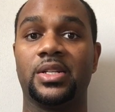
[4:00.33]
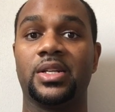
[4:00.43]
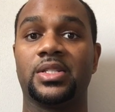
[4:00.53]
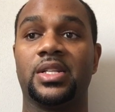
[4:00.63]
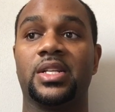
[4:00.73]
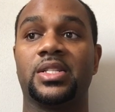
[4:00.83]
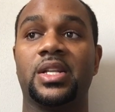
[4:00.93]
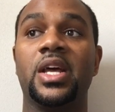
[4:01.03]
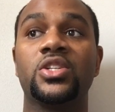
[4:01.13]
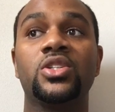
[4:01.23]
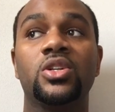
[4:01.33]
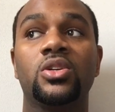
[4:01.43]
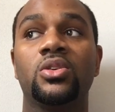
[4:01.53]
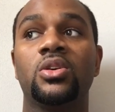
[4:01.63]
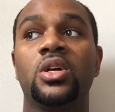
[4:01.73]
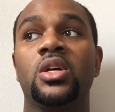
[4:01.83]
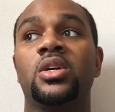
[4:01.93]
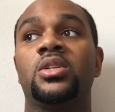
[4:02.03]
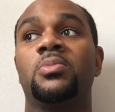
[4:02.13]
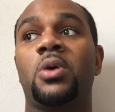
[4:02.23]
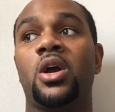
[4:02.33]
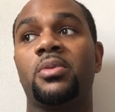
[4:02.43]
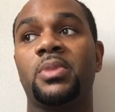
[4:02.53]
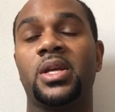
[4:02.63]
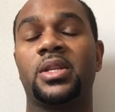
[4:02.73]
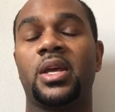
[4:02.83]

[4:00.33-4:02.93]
There's an international department